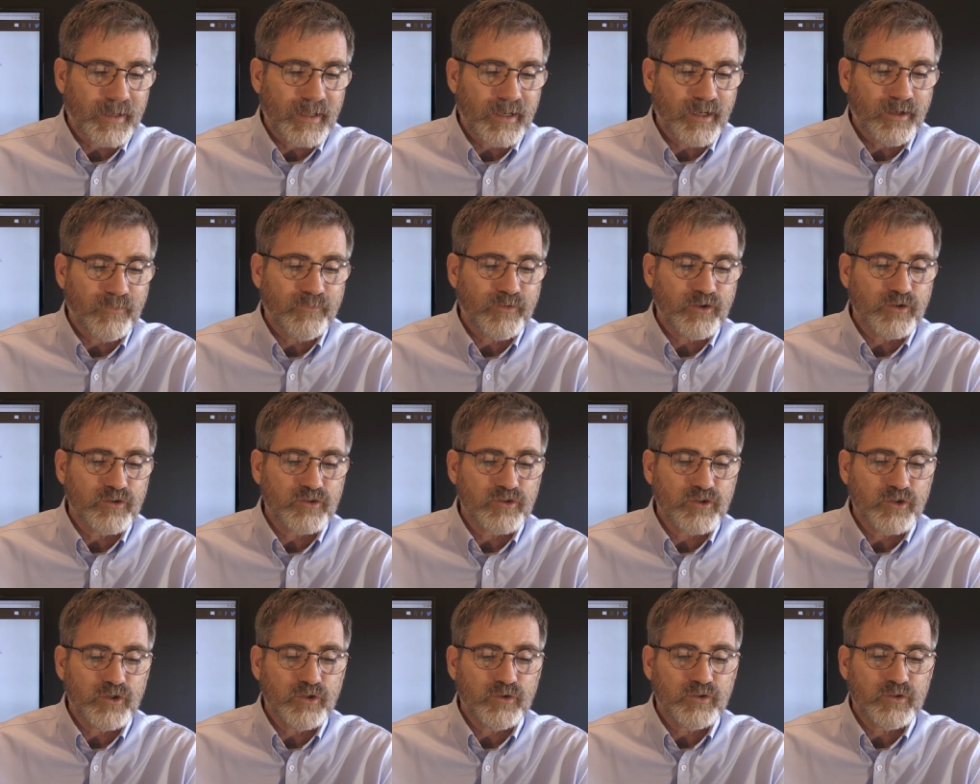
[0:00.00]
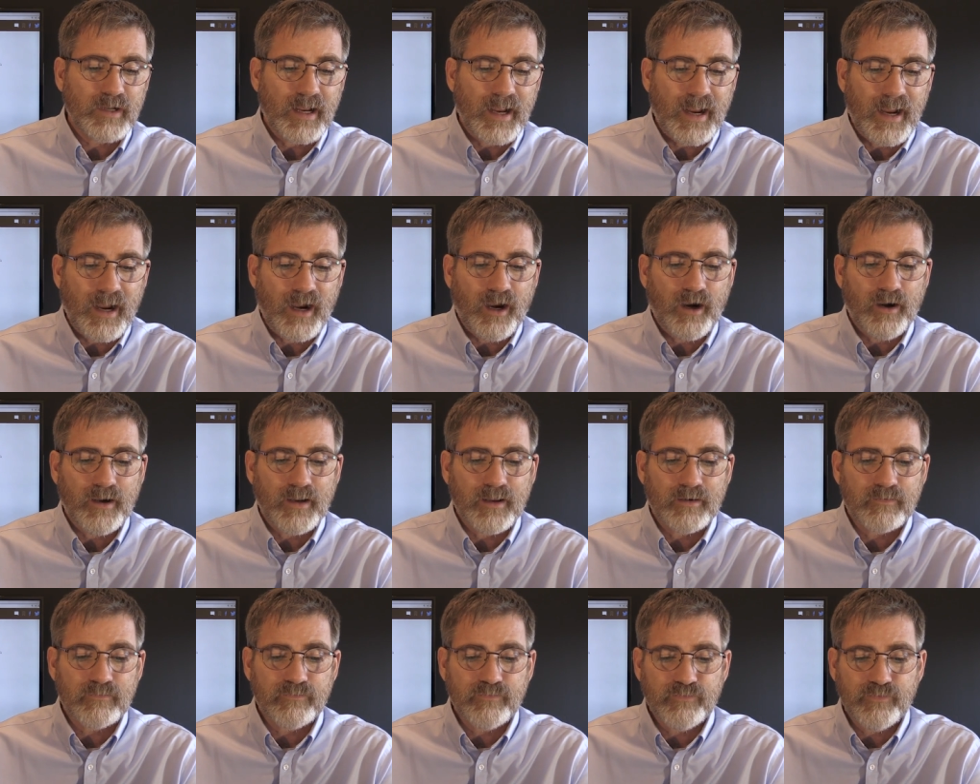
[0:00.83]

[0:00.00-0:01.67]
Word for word: an interview due to air in